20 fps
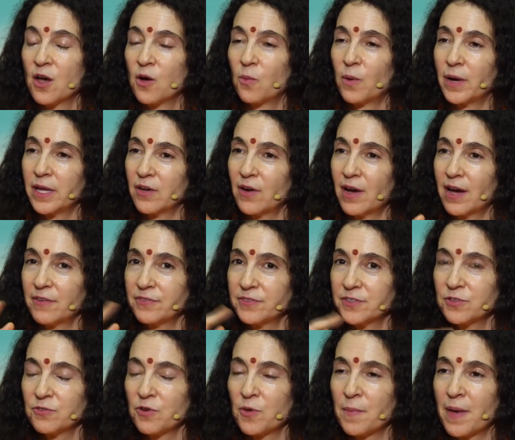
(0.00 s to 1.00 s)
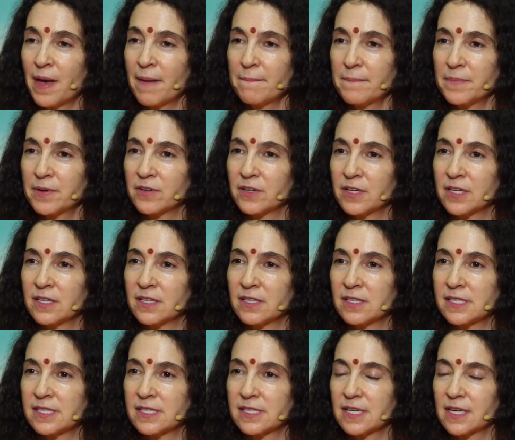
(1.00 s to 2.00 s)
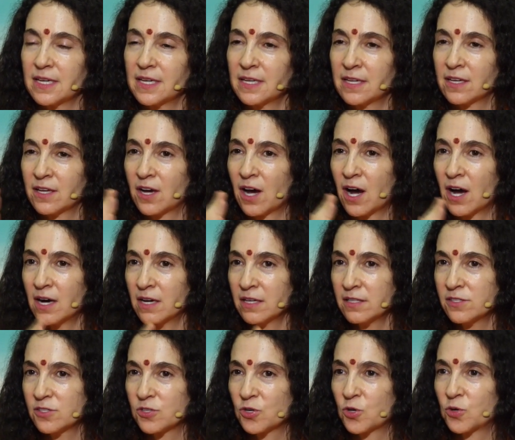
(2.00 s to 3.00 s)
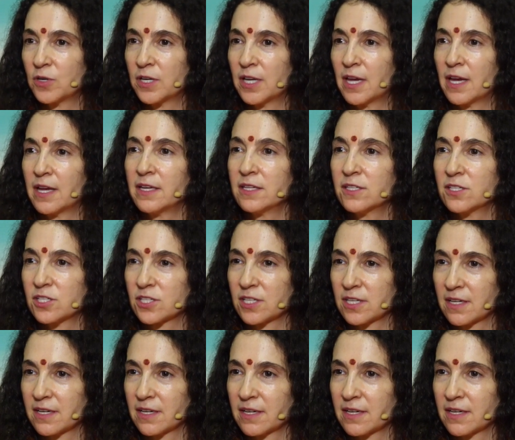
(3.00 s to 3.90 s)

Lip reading: What you have to remember is, in God's creation,